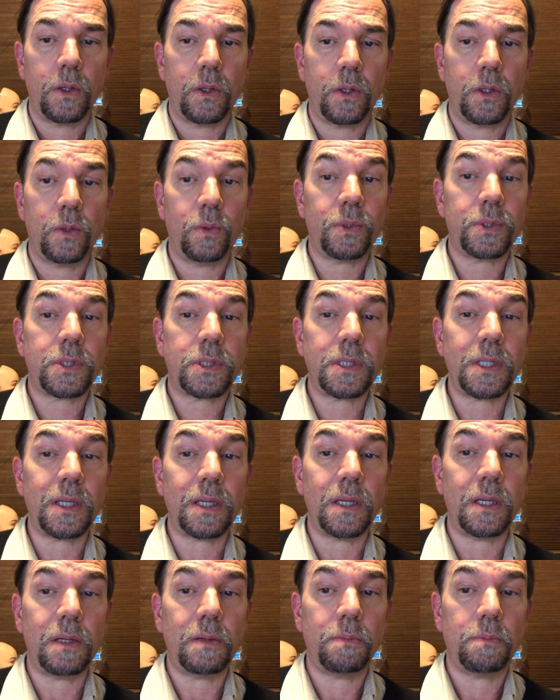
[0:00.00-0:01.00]
You will
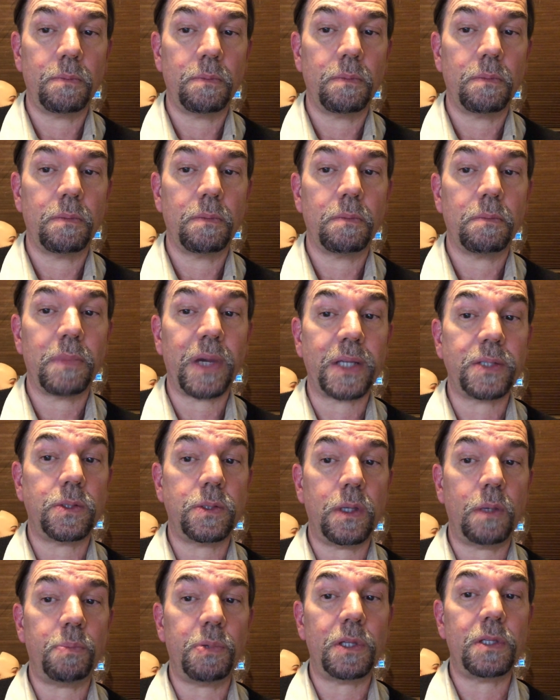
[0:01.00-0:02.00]
see my
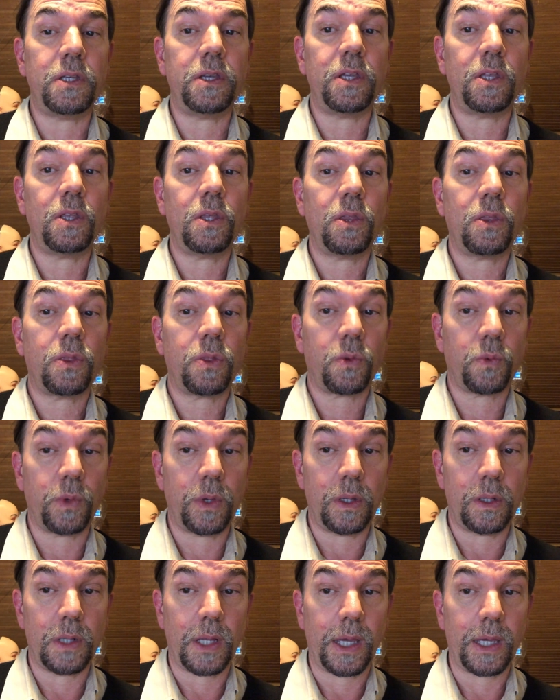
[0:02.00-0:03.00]

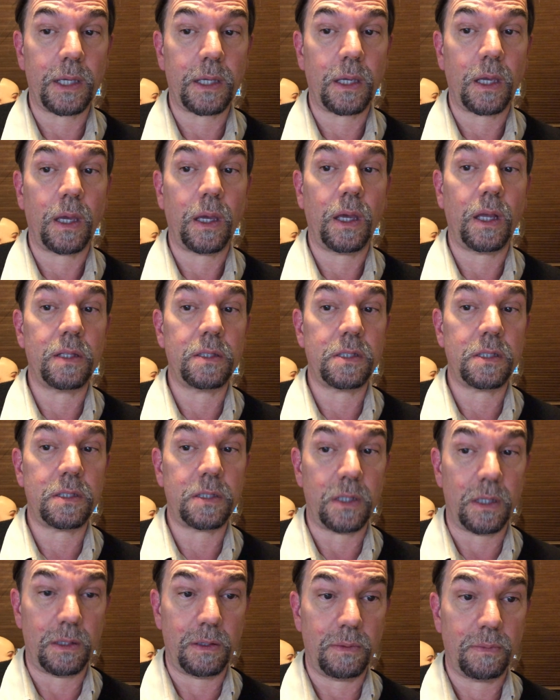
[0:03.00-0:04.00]
GPT-3-like
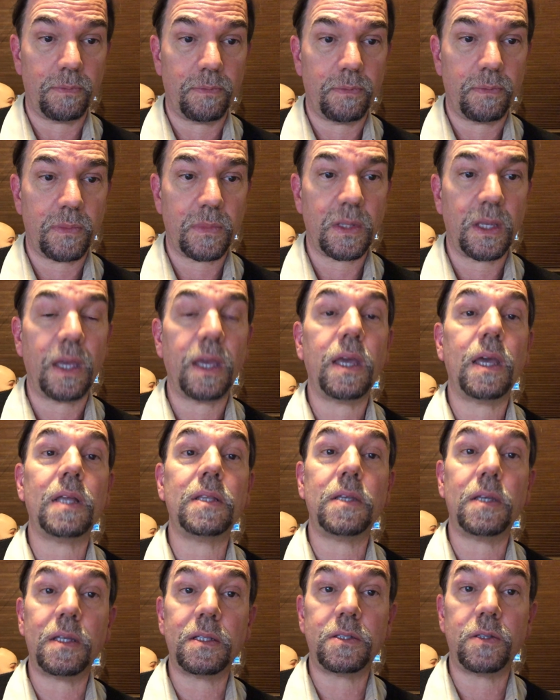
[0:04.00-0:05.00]
entity in
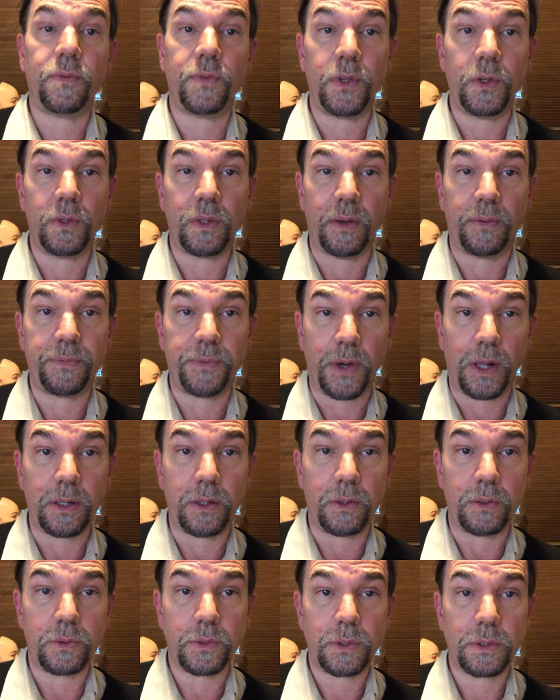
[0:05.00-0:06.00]
the interview that
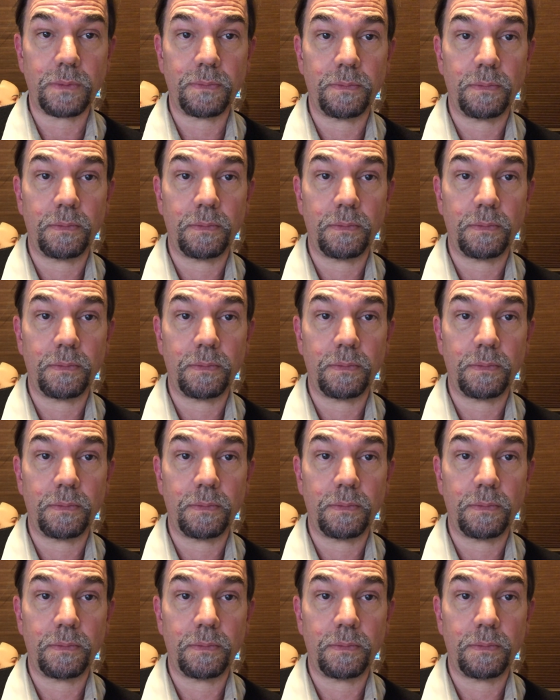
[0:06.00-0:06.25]
follows.